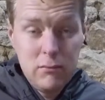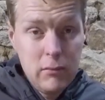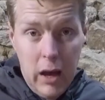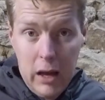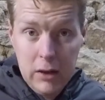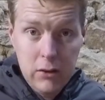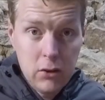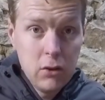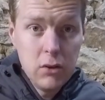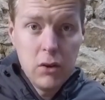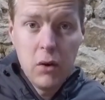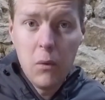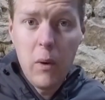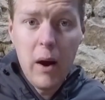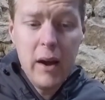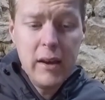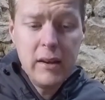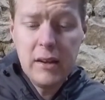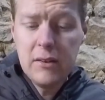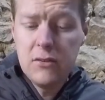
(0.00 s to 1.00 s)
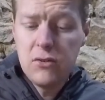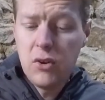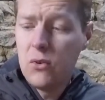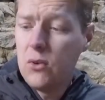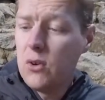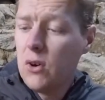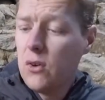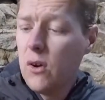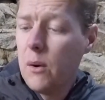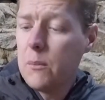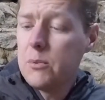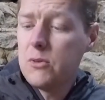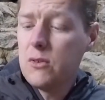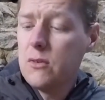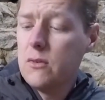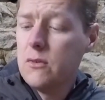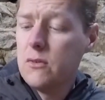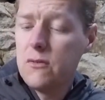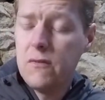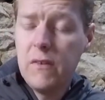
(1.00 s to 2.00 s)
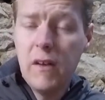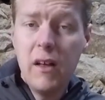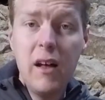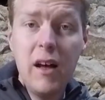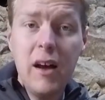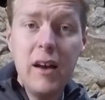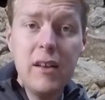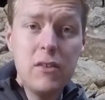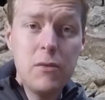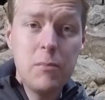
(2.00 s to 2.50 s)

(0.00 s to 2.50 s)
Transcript: I don't know why you need 2 colour options for lights,